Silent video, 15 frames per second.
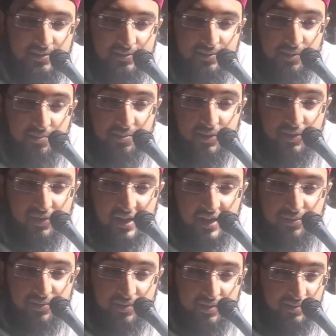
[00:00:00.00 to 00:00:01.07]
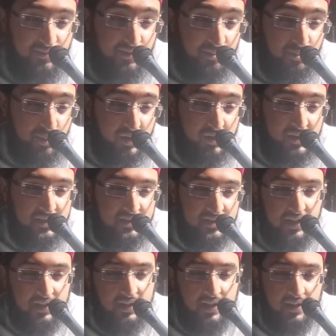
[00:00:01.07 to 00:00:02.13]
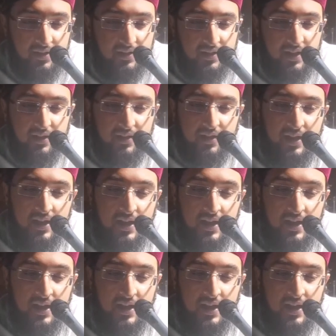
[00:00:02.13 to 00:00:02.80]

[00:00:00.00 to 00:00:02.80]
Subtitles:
from grief, from worries and concerns.